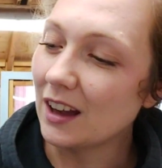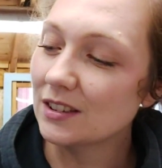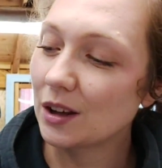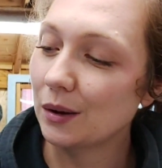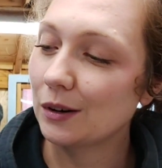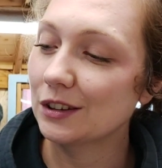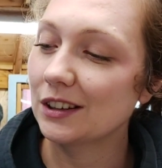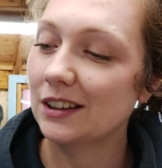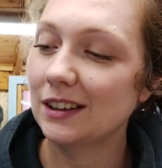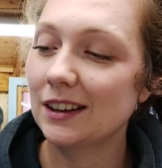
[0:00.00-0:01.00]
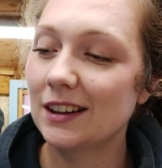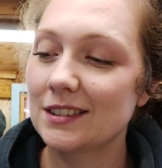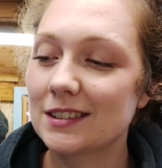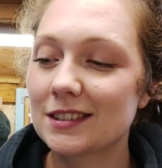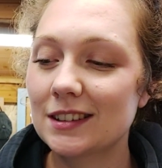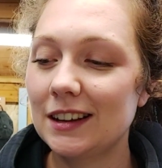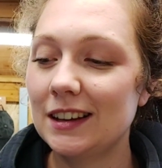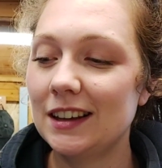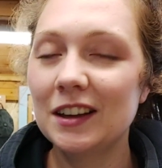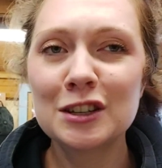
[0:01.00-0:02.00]
So on a
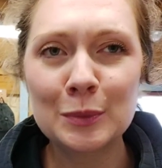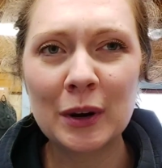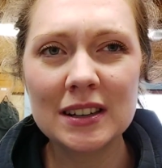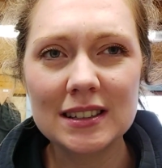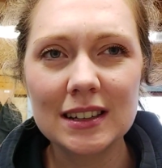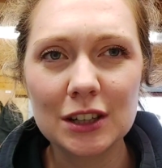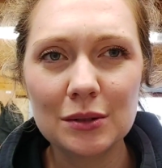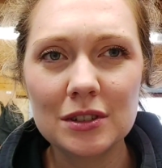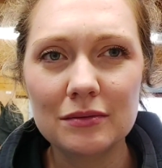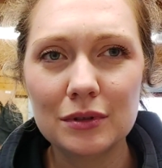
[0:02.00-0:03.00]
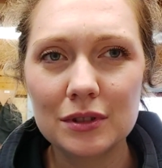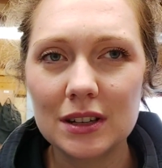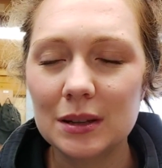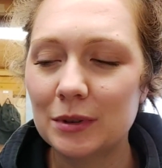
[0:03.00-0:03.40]
slightly depressing note, unfortunately